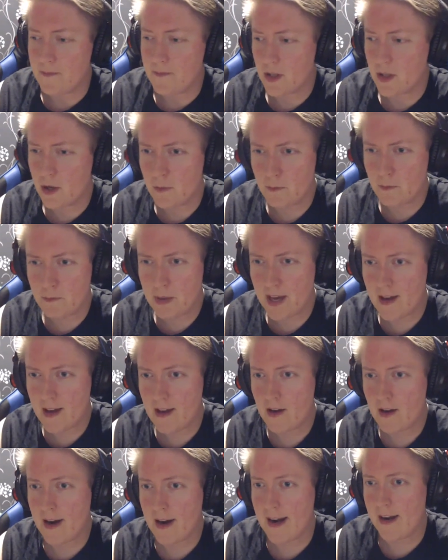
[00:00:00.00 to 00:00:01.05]
You
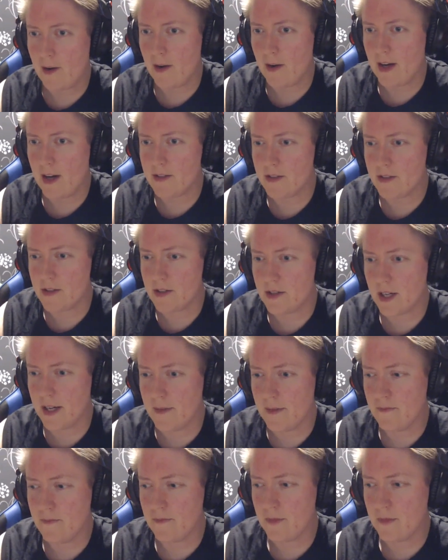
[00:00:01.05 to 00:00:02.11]
peer out, and
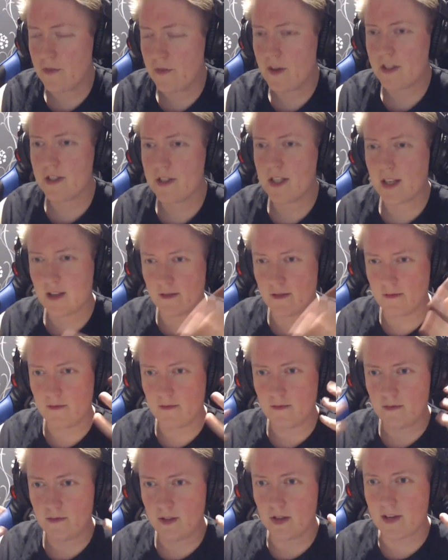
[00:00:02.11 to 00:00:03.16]
the first thing
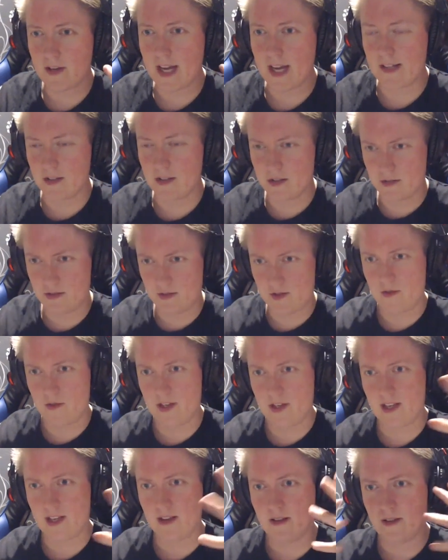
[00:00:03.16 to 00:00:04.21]
you get is just
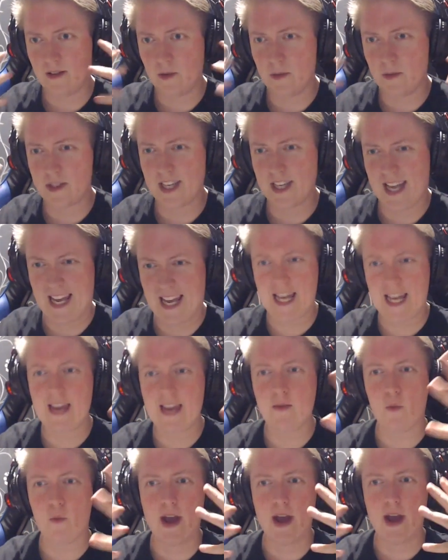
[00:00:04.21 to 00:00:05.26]
almost like a
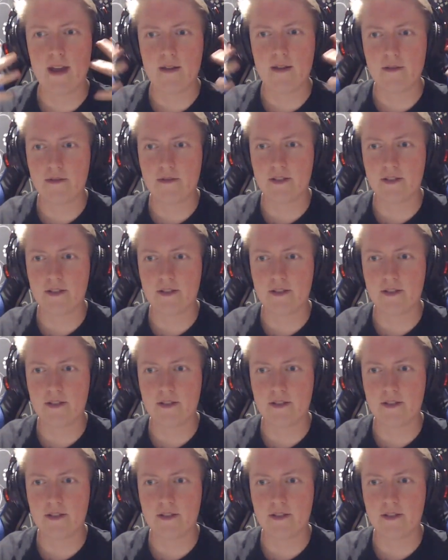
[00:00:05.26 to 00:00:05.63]
heat wave.